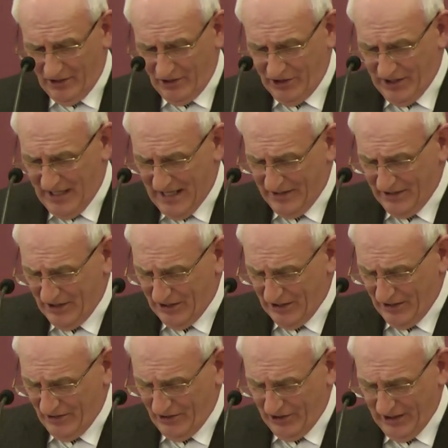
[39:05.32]
and our
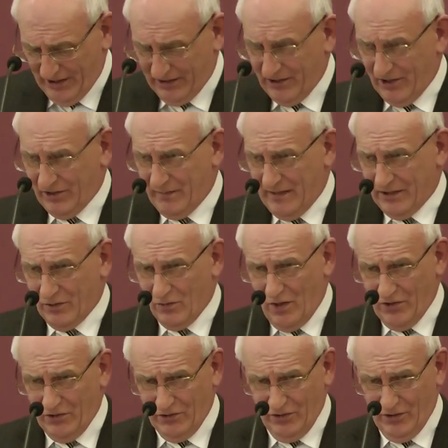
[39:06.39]
sadness and our sickness might
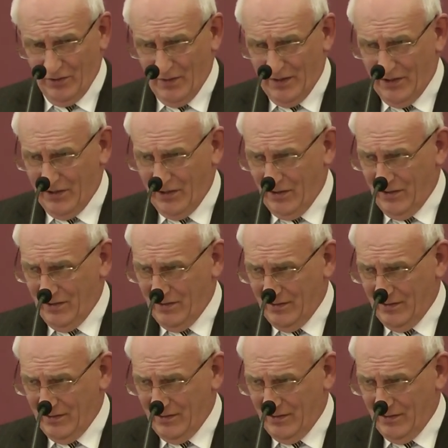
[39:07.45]
go out to the window.